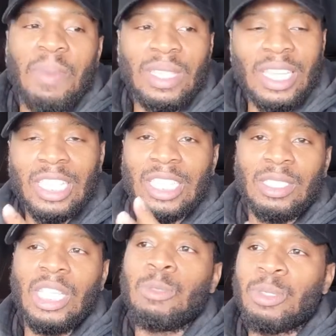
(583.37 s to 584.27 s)
But this, in
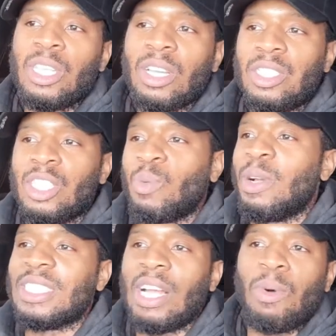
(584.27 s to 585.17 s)
this particular
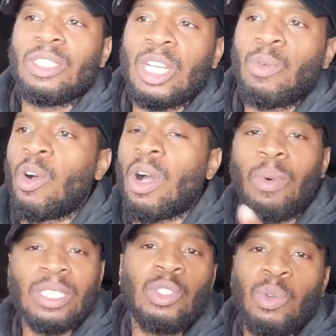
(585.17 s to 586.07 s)
situation, I wasn't in the wrong. I
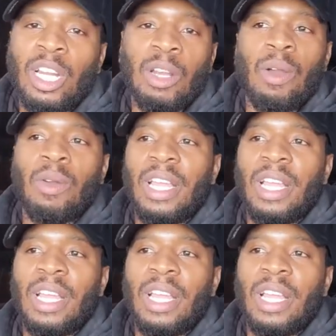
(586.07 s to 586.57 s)
wasn't doing anything